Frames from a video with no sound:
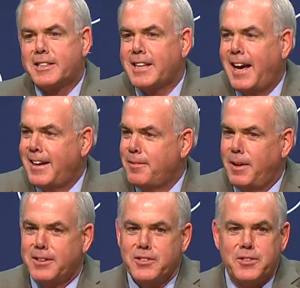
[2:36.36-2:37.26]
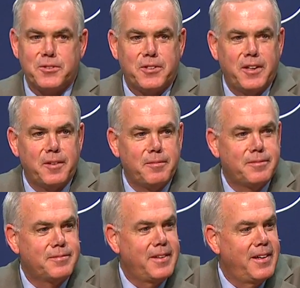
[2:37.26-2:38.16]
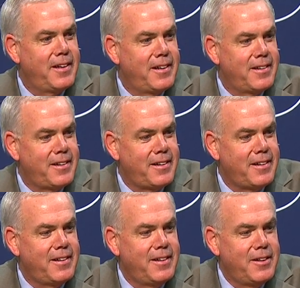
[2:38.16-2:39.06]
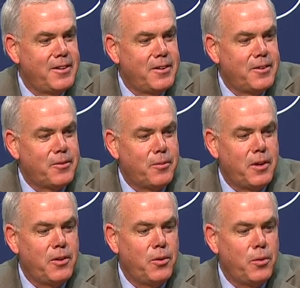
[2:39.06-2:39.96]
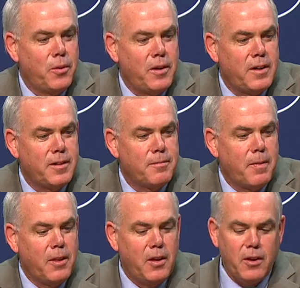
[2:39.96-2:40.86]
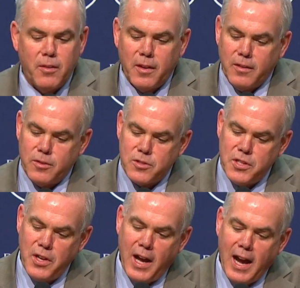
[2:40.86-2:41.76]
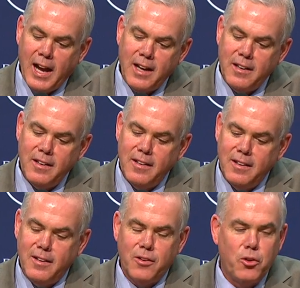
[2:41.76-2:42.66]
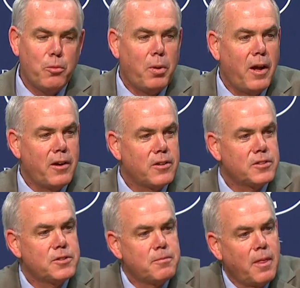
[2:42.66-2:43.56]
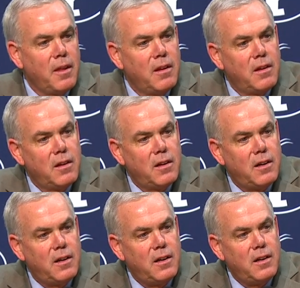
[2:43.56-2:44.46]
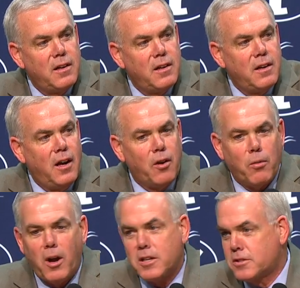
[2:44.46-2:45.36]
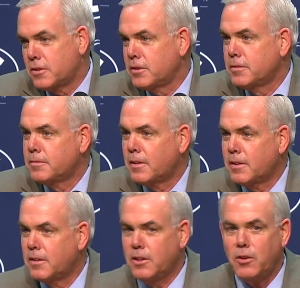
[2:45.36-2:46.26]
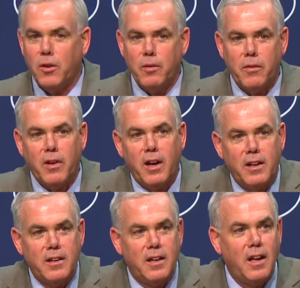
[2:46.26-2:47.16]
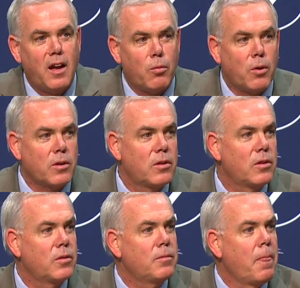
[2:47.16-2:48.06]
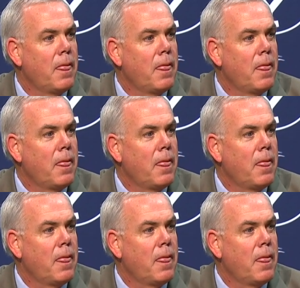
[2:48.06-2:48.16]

excited about this year's team, and uh, when you uh, you hear that there's nine new players uh, on a roster, you, you, know that we've got a, a lot of work to do.